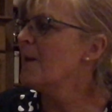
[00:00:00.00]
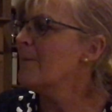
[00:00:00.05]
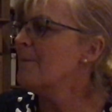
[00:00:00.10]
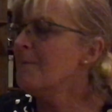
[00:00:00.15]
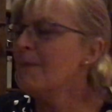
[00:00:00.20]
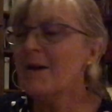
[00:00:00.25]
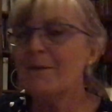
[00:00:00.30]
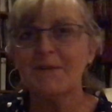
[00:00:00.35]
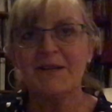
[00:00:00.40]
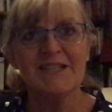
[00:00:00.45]

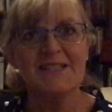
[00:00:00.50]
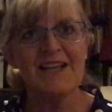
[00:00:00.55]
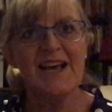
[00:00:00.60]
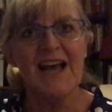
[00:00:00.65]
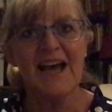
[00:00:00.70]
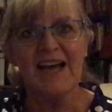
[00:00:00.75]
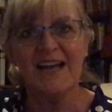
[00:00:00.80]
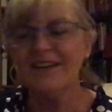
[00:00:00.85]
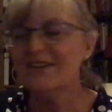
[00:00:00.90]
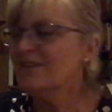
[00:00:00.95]
Mum and
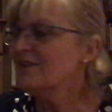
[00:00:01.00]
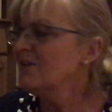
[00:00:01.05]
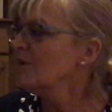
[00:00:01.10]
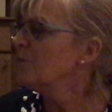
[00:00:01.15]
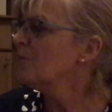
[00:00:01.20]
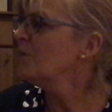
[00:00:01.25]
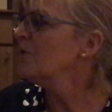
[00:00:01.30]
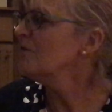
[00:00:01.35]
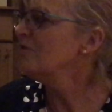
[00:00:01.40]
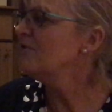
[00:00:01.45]
Dad
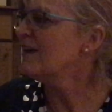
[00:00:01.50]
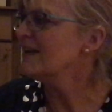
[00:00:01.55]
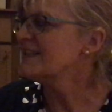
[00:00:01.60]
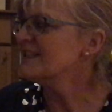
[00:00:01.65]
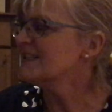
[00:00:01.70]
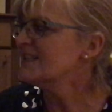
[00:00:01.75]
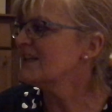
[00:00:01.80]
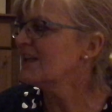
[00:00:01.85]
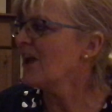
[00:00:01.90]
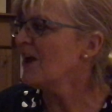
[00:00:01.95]
were ready
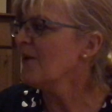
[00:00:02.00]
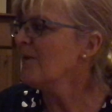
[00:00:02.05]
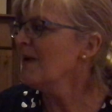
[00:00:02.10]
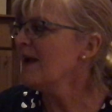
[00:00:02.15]
to go